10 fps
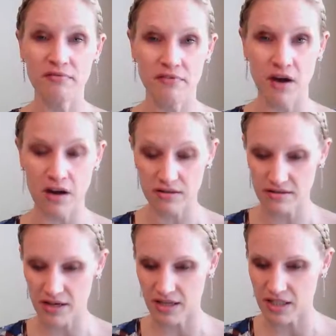Fox,
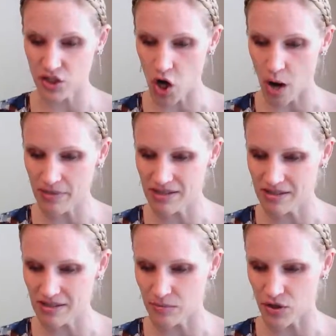and Thomas
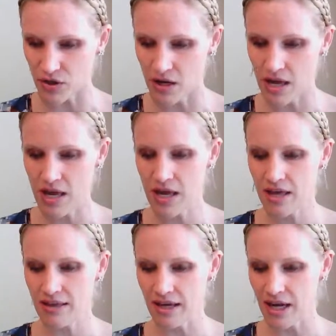Sumter,
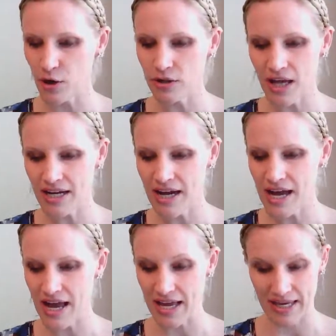the Carolina
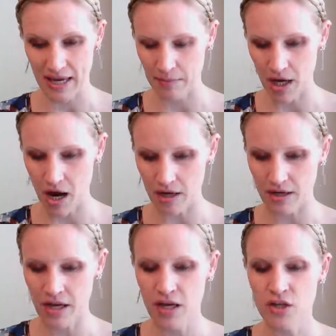Gamecock.
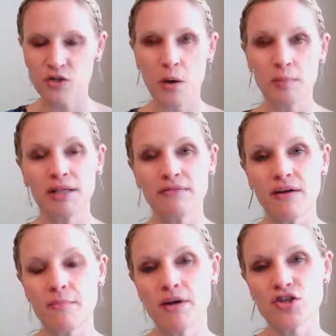So I believe I
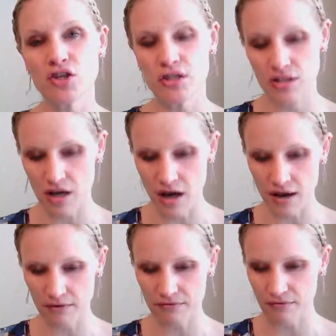mentioned
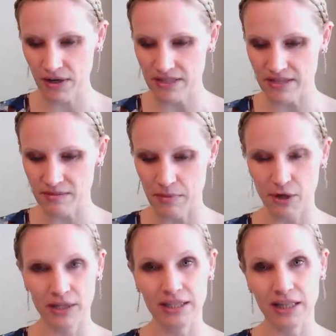Francis
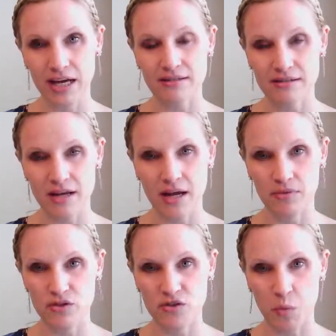Marion last time, the
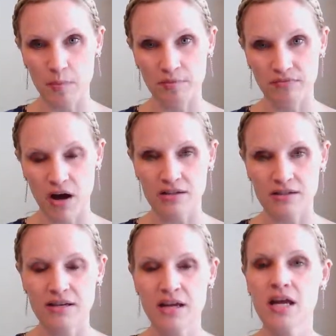Swamp Fox,
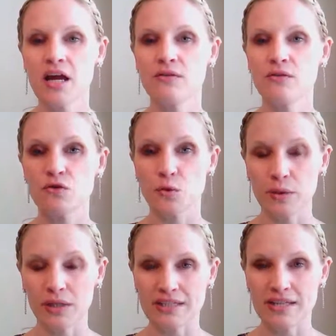and those
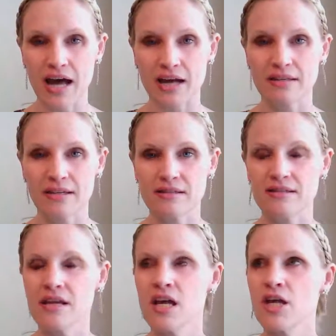guerrilla tactics.
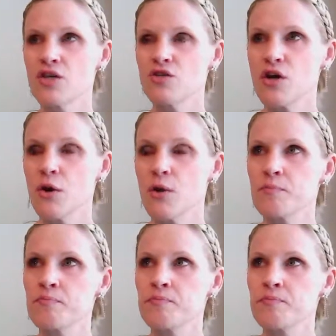So